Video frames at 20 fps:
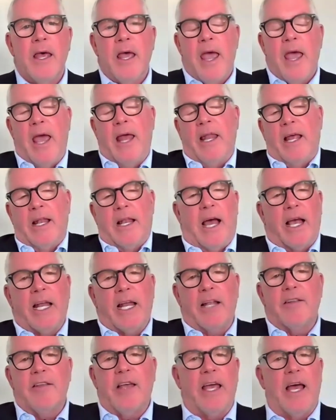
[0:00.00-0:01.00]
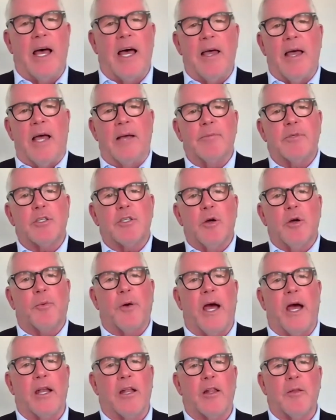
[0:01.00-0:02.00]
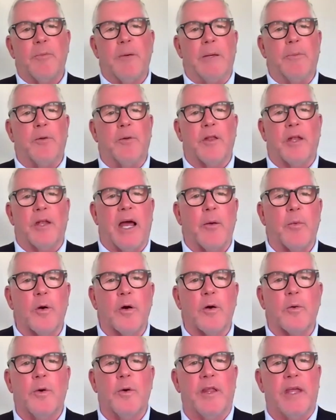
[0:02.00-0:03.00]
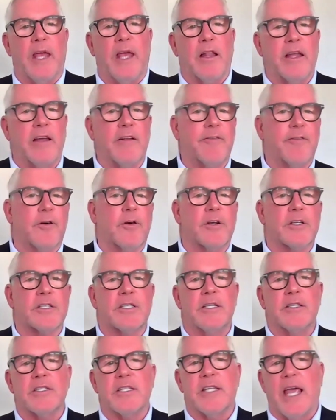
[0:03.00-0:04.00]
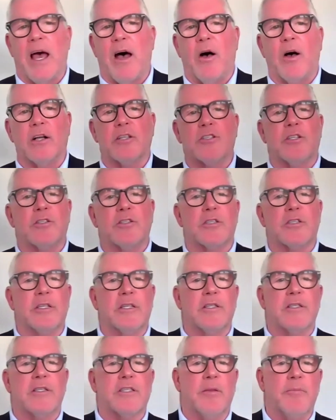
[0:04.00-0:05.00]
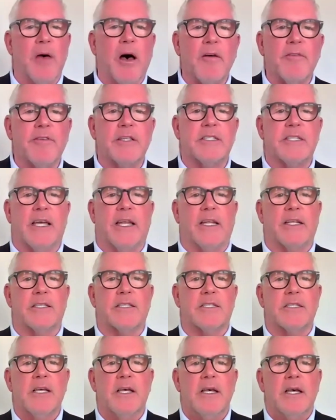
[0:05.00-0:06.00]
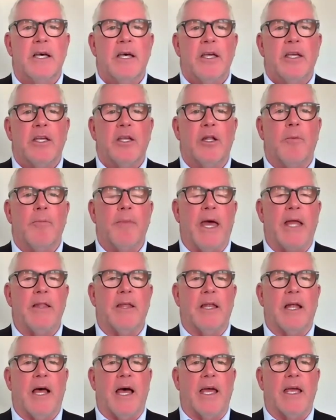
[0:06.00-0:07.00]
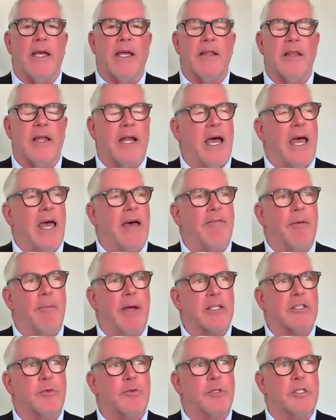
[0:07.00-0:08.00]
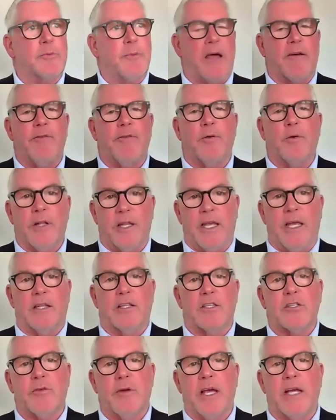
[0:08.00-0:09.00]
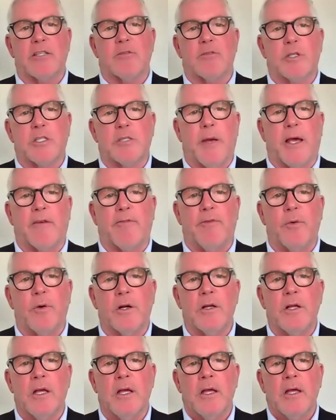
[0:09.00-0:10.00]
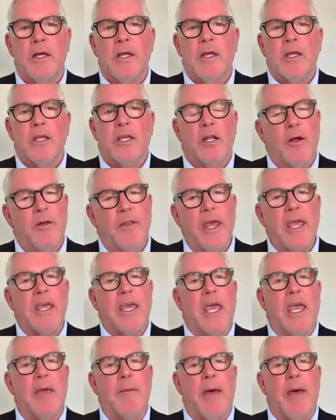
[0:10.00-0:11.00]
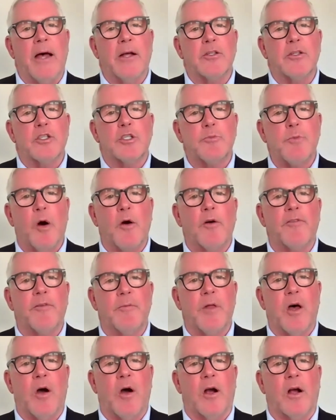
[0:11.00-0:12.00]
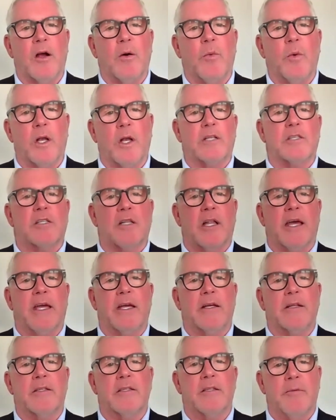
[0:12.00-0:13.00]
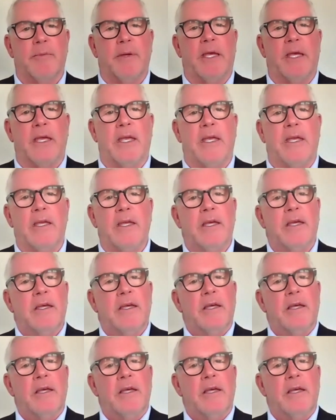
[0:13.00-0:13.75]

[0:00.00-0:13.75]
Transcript: And then I got to tell you, I, am so proud of the people that I work with, the Elliott Fergusons, the Al Hutchinsons, the Melvin Tennants, you know, men that I that I have immense respect for and the industry has respect for. You know, they came out and spoke from the heart what it's like to be